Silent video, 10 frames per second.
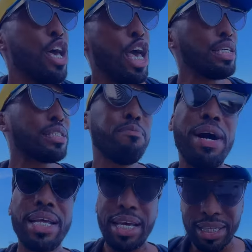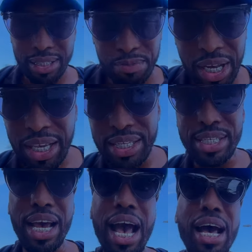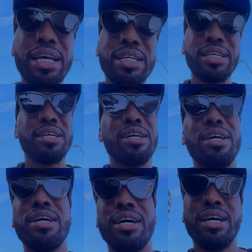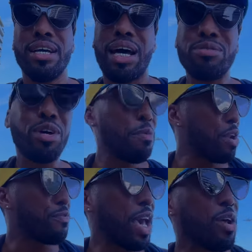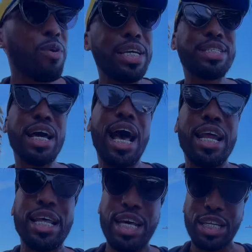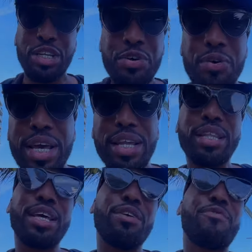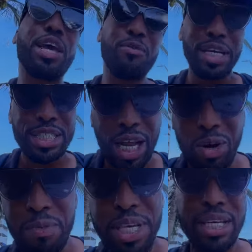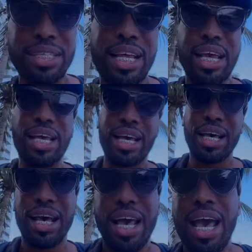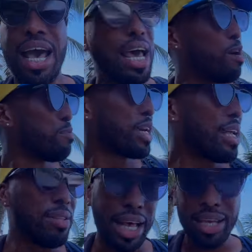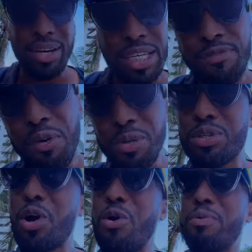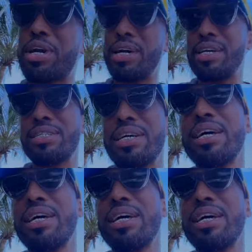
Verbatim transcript: And somebody hits a lucky shot. I'm talking about a fadeaway shot. Dude hit a hit a fadeaway shot on me yesterday. And I'm looking, I'm like, yo, that's fool's gold because